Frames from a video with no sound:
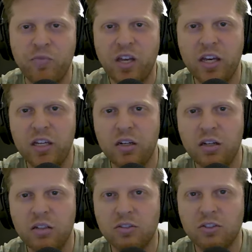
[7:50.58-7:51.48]

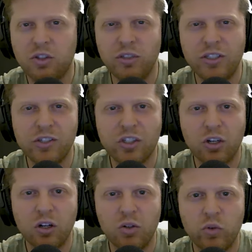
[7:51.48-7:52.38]
And 2 years
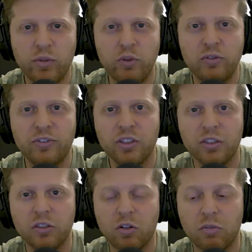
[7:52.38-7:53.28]
ago, we moved
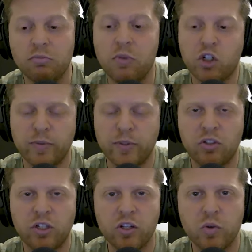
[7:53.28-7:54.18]
her, or March will be
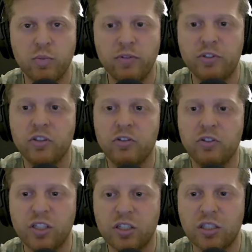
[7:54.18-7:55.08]
2 years, we moved her into an
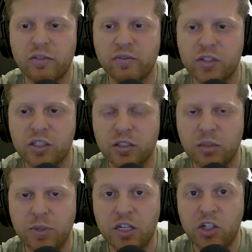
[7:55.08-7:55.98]
assisted living facility
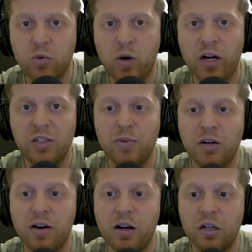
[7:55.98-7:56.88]
because she wanted to be
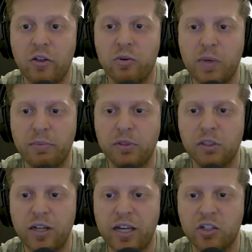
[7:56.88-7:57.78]
around other people
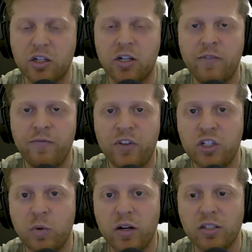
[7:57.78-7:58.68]
her age, and
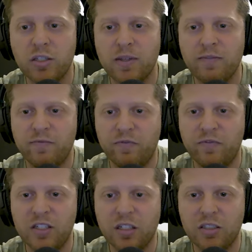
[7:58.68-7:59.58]
she wanted to be
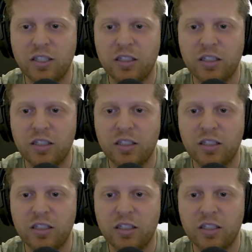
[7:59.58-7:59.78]
physically